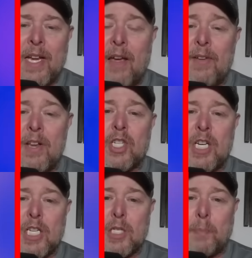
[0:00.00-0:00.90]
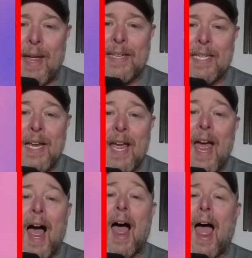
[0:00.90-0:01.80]
given she spent
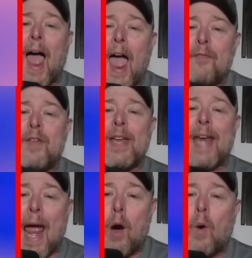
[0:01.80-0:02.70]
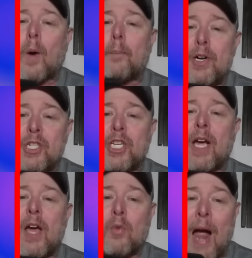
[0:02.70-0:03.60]
a half an hour
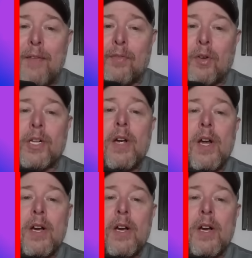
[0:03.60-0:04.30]
pushing Unrivaled